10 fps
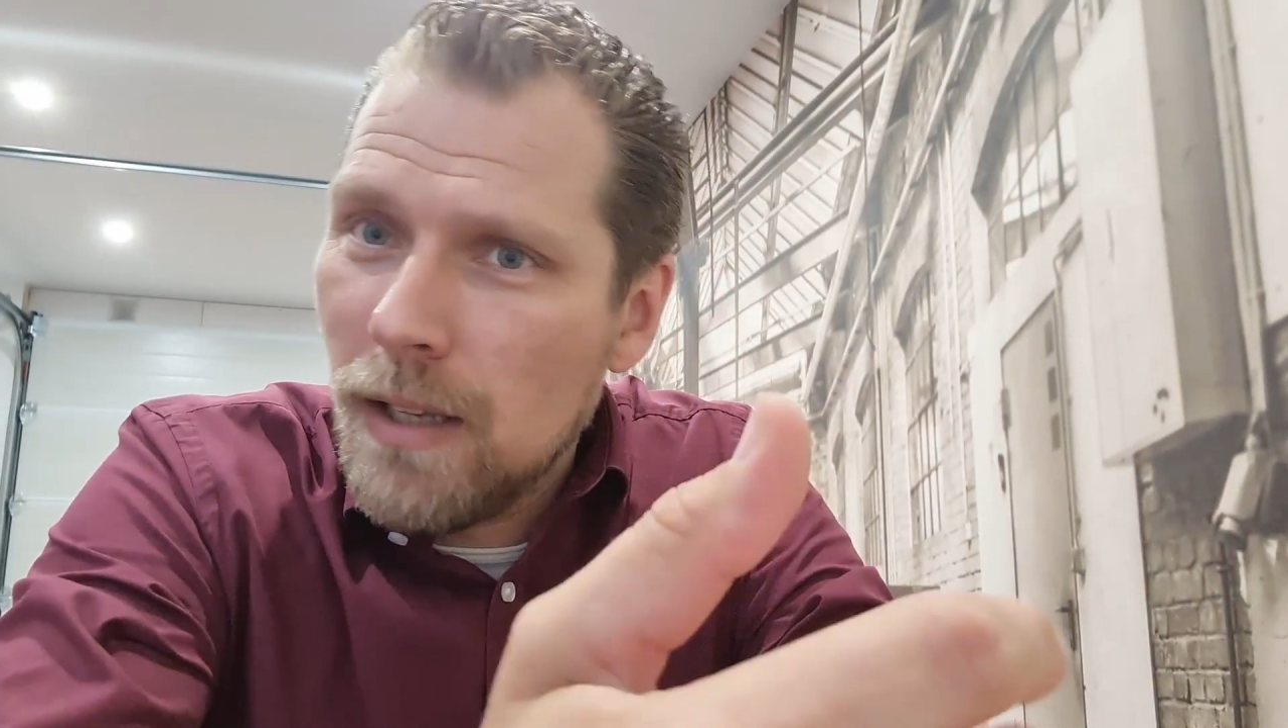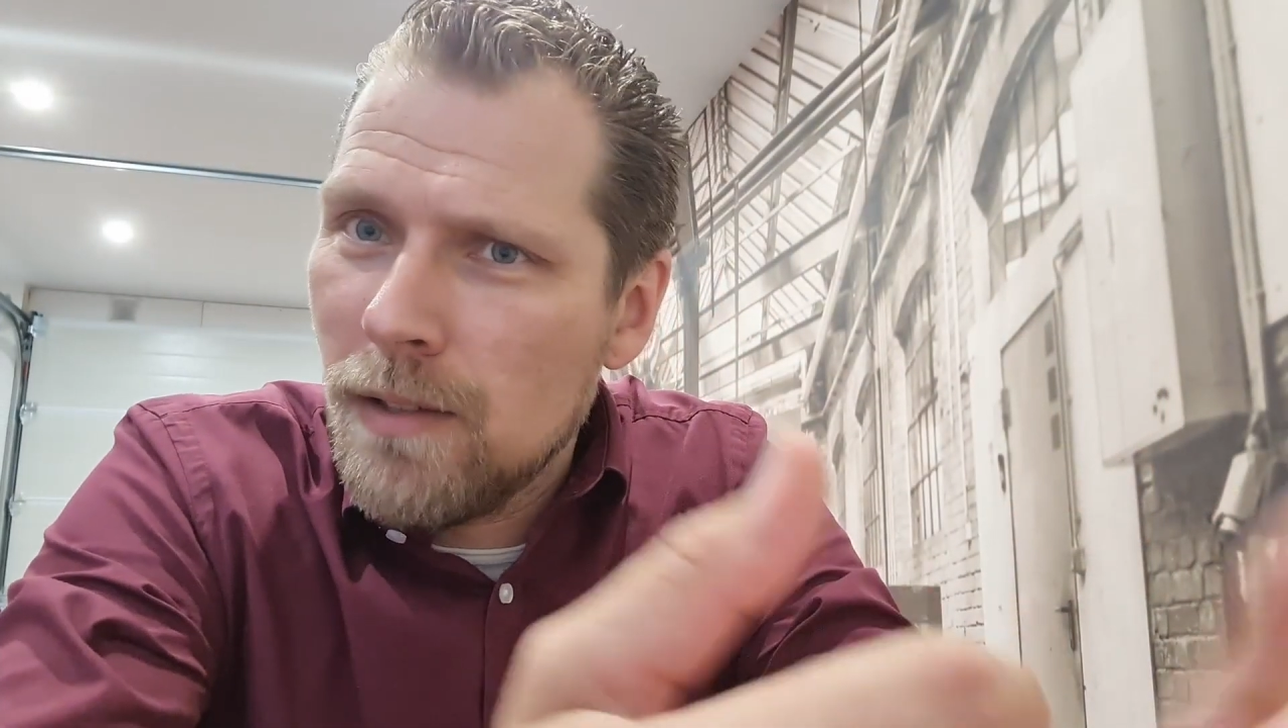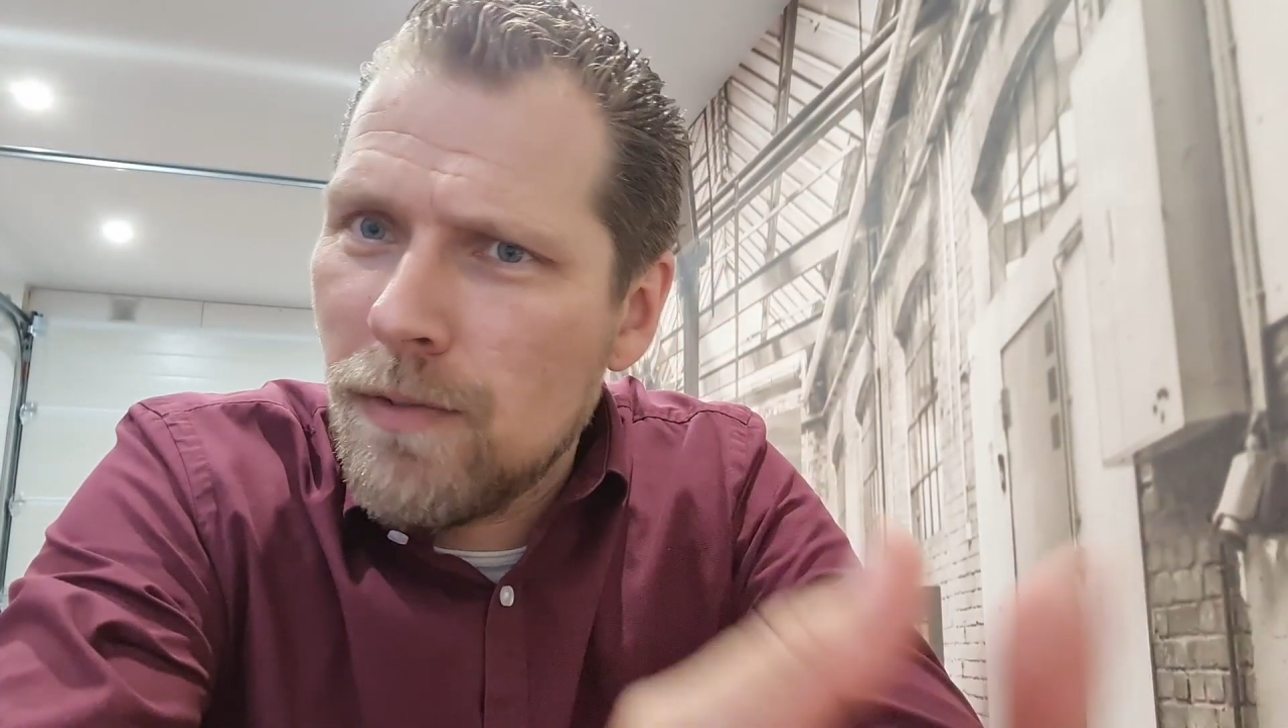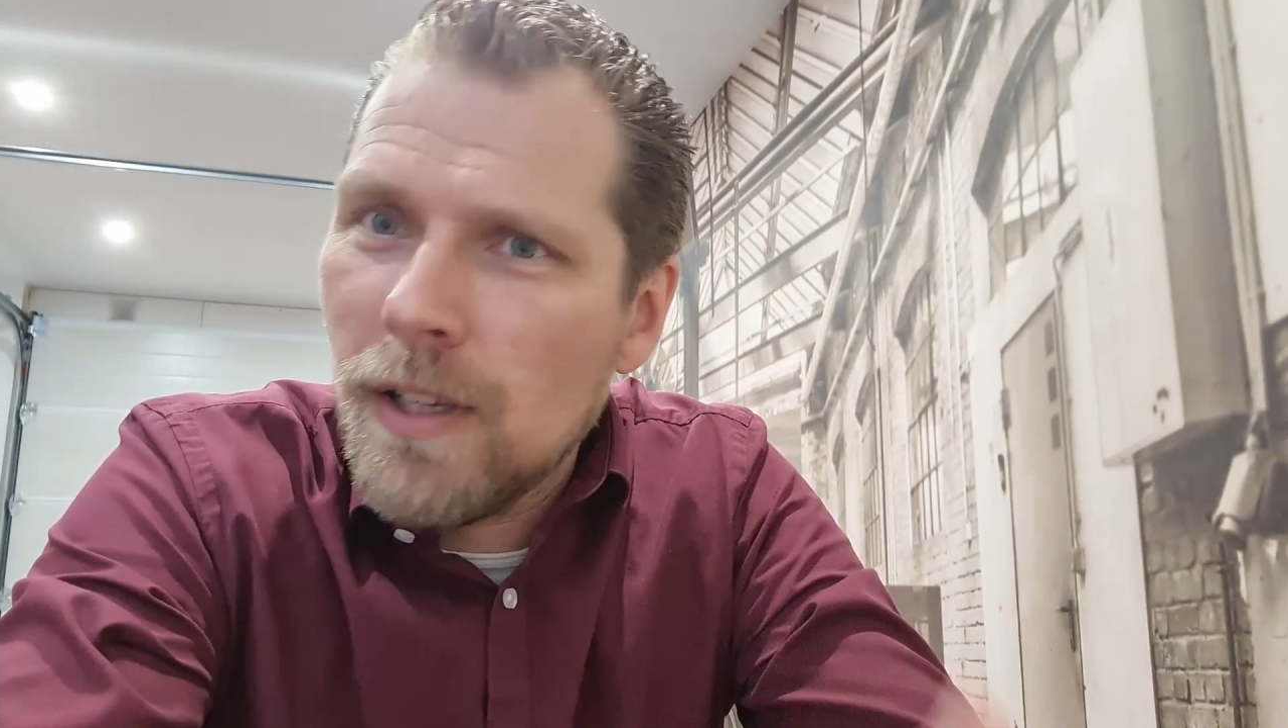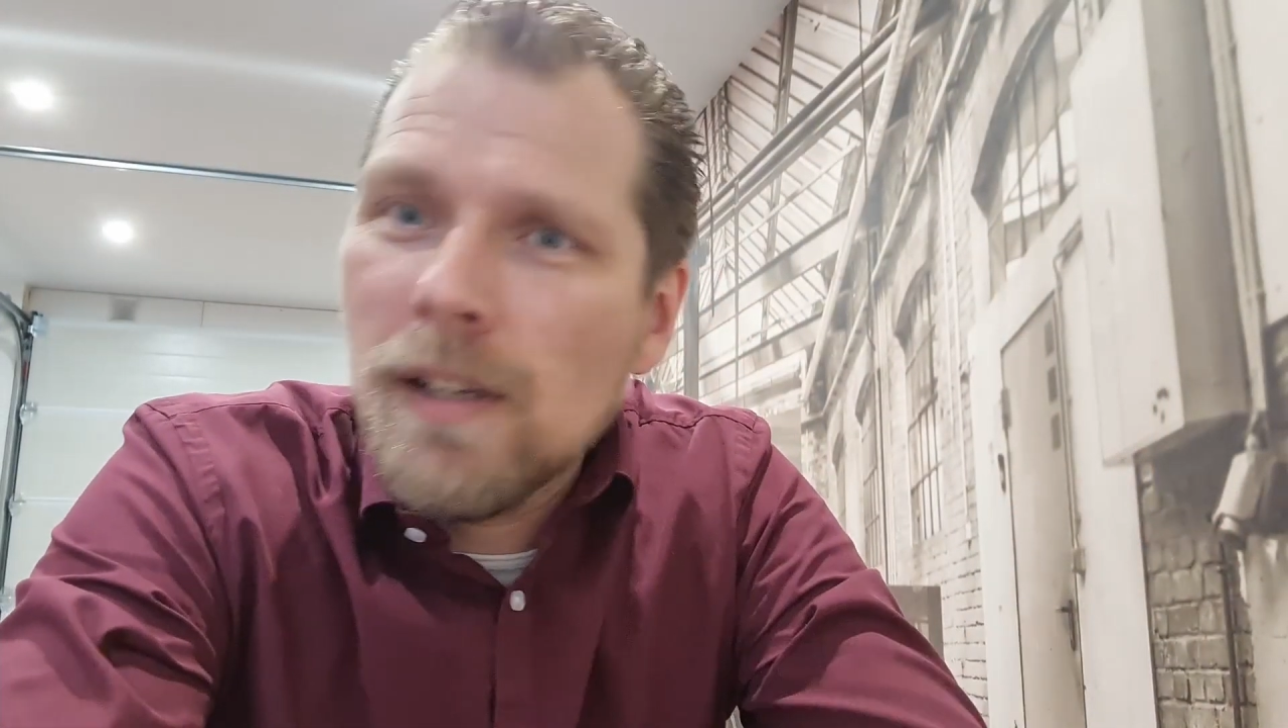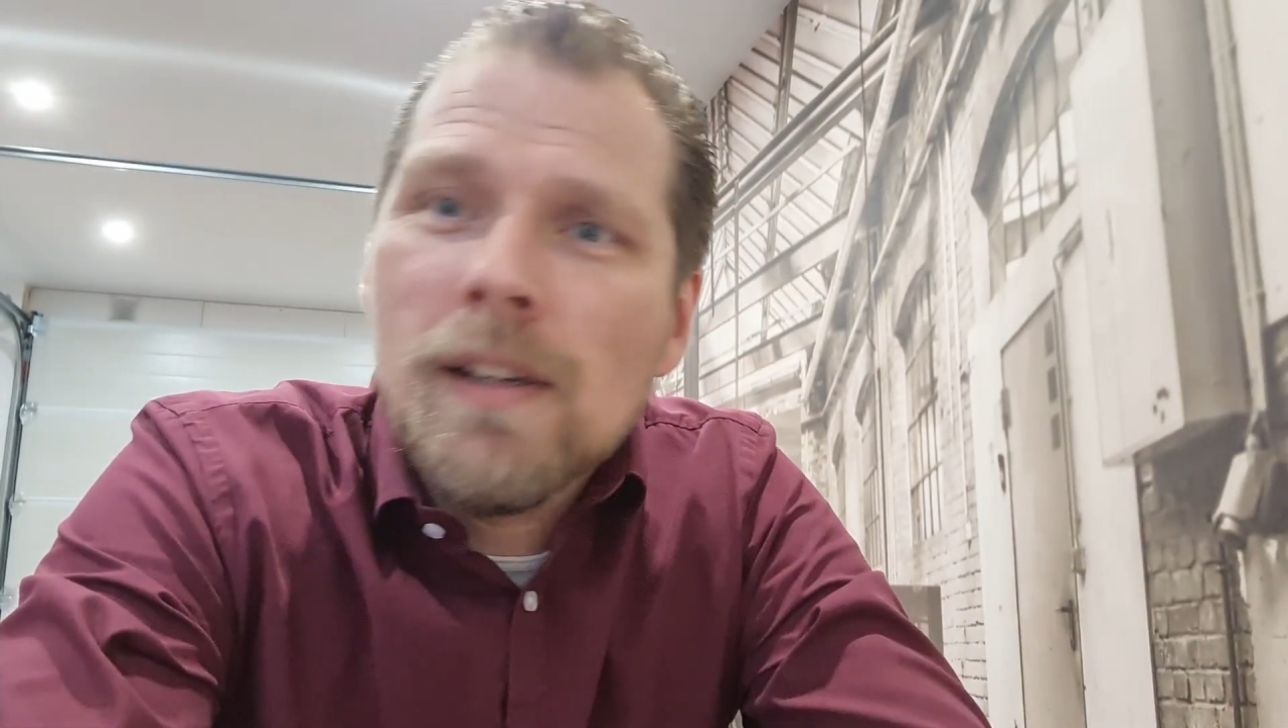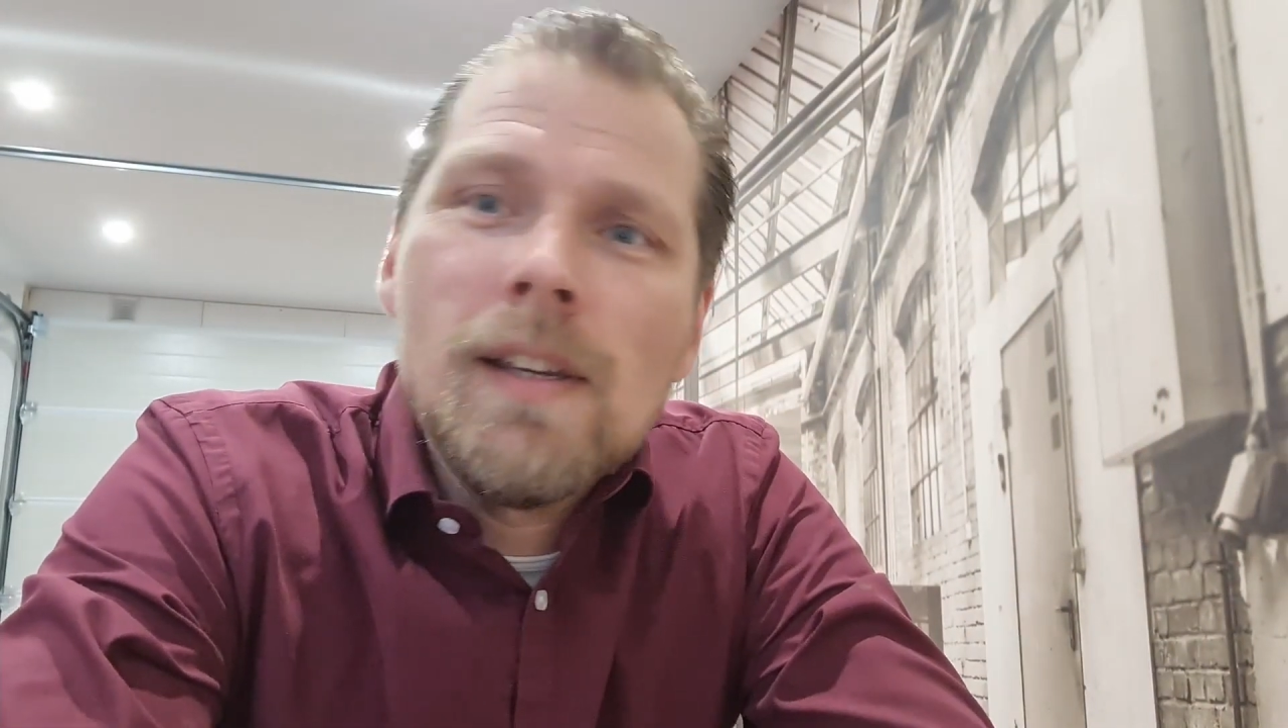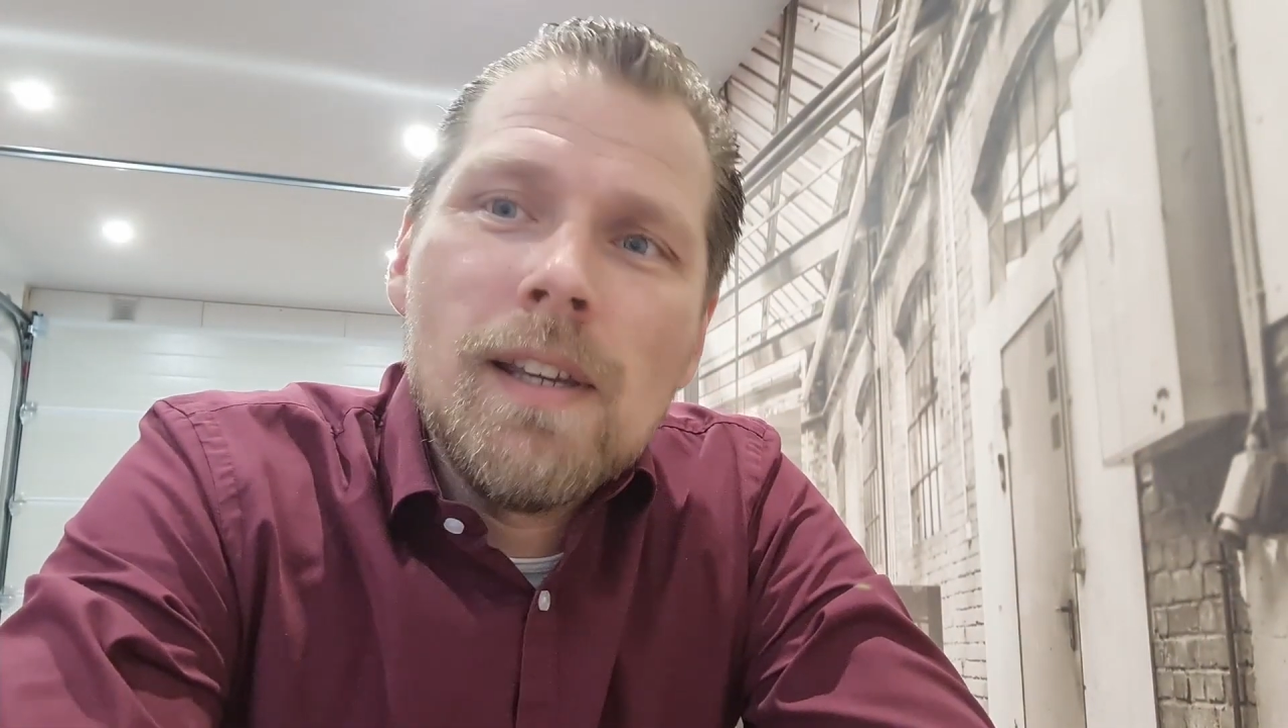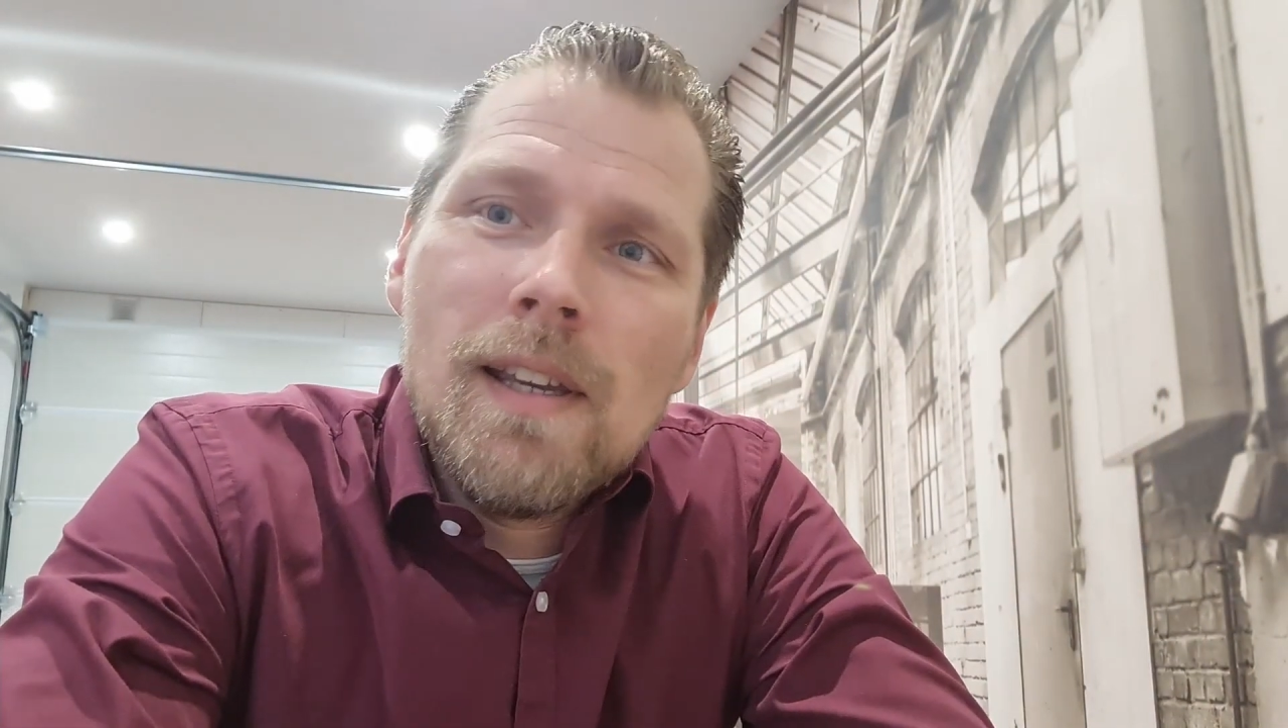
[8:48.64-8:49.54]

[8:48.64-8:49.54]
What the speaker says: EV